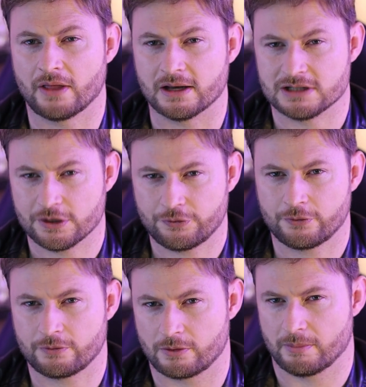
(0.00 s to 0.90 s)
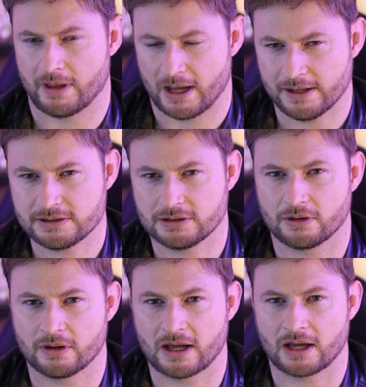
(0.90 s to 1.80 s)
that differ from that, you
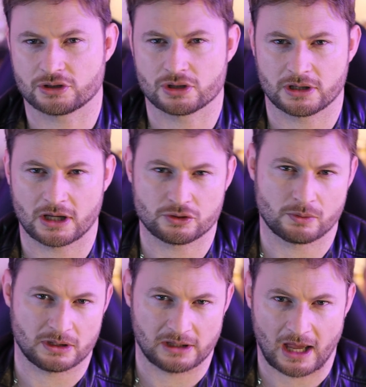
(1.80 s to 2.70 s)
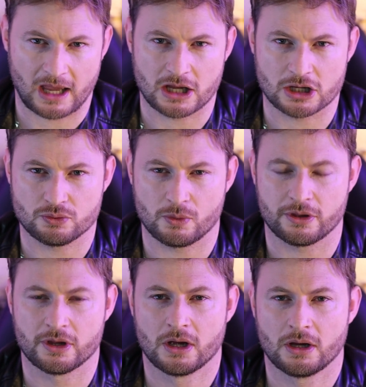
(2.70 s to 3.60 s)
know, they actually get to engage
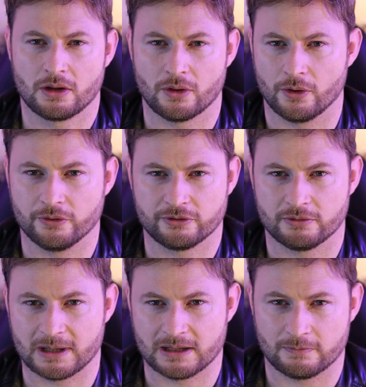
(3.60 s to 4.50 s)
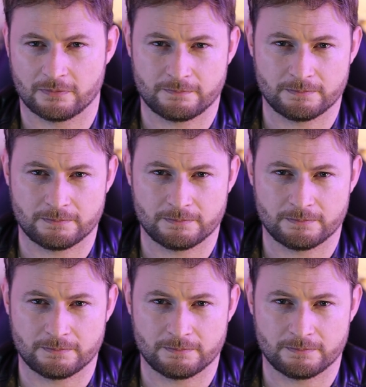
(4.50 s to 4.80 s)
with those that have been,